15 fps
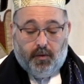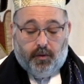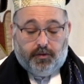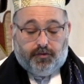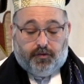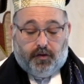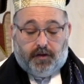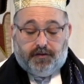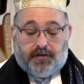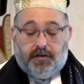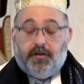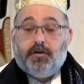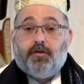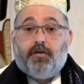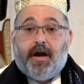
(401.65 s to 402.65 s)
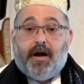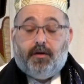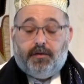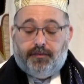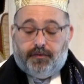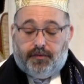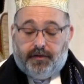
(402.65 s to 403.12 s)
or trust in the
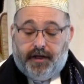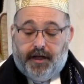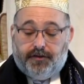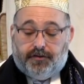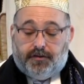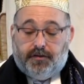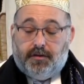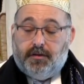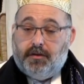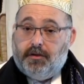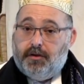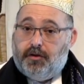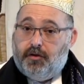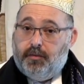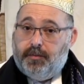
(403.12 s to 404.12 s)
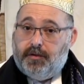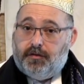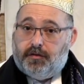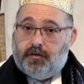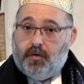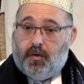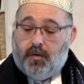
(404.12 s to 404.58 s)
crown of creation, the human
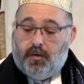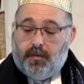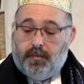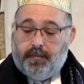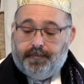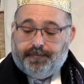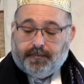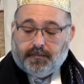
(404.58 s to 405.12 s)
soul.